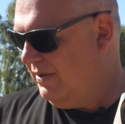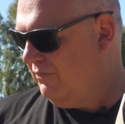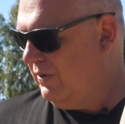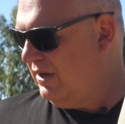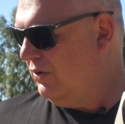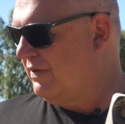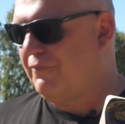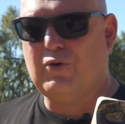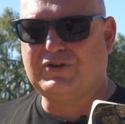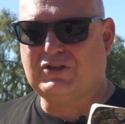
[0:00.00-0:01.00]
really looking
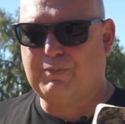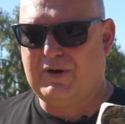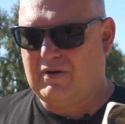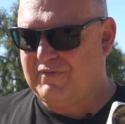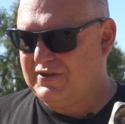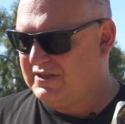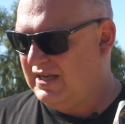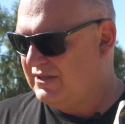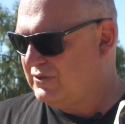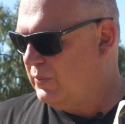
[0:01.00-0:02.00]
forward to spring.
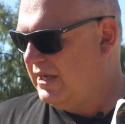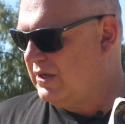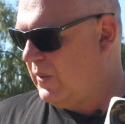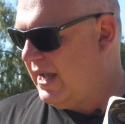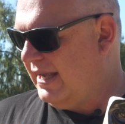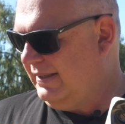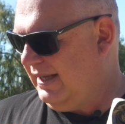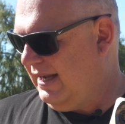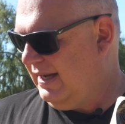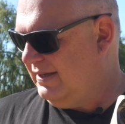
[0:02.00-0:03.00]
Obviously, it's a week away,
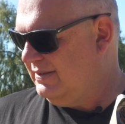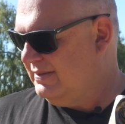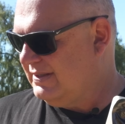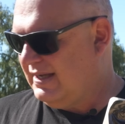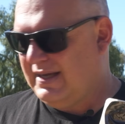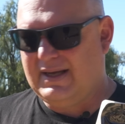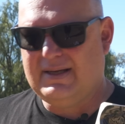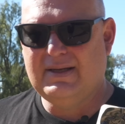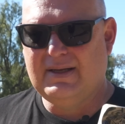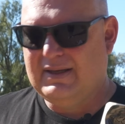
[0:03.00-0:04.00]
and
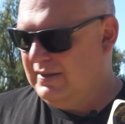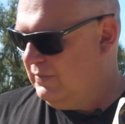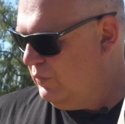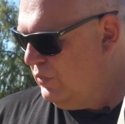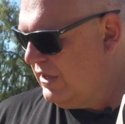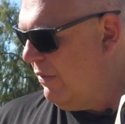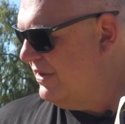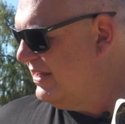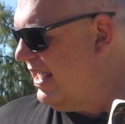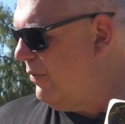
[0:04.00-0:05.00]
we'll go
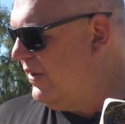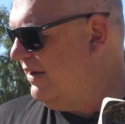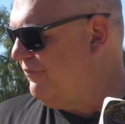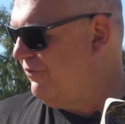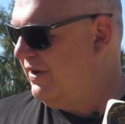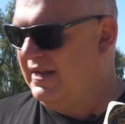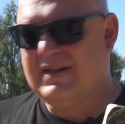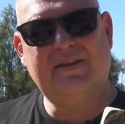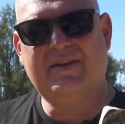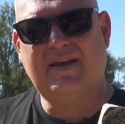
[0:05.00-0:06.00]
into that weed free,
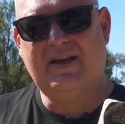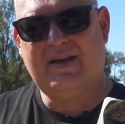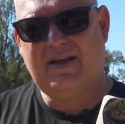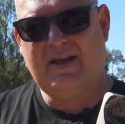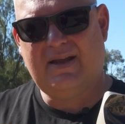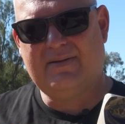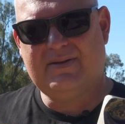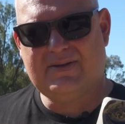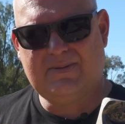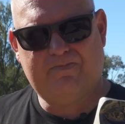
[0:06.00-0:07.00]
and
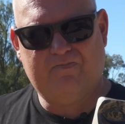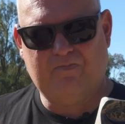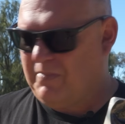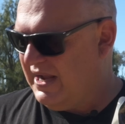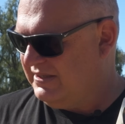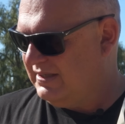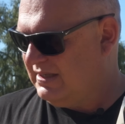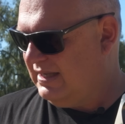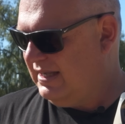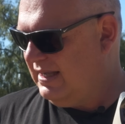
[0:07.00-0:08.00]

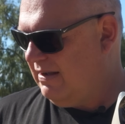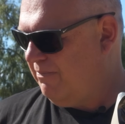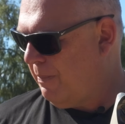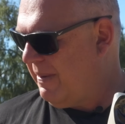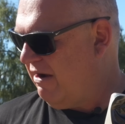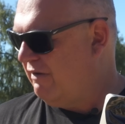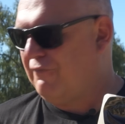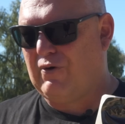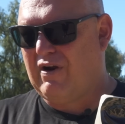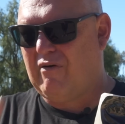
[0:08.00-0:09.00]
basically preparing
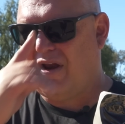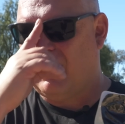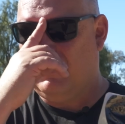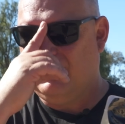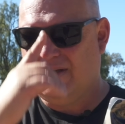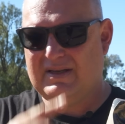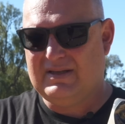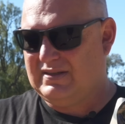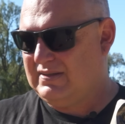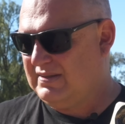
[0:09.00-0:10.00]
for our reno
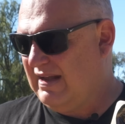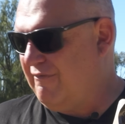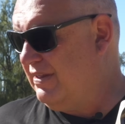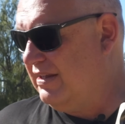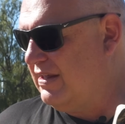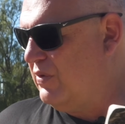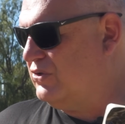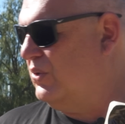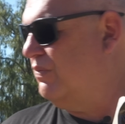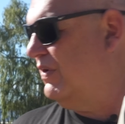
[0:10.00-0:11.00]
is everything that we're
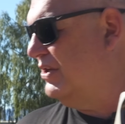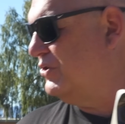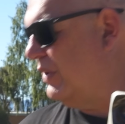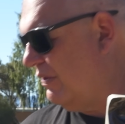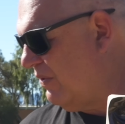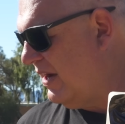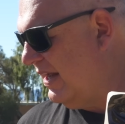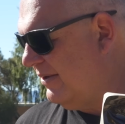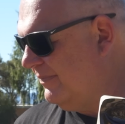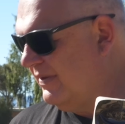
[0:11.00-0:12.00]
sort of really doing right
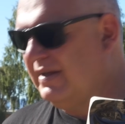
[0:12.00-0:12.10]
now.